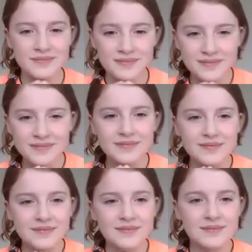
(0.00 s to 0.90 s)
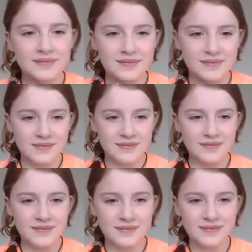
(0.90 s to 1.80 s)

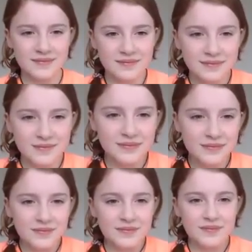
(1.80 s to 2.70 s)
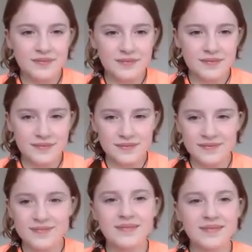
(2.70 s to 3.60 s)

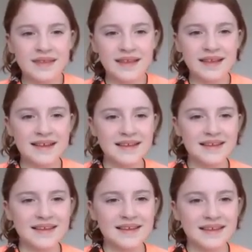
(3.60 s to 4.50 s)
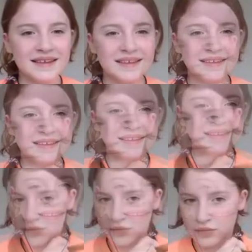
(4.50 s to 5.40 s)

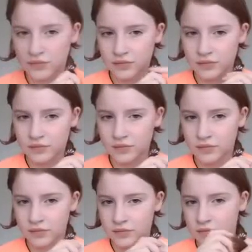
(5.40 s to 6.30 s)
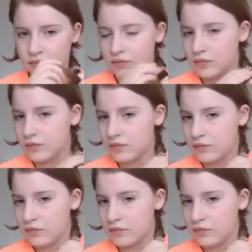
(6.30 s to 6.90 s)
This person isn't speaking.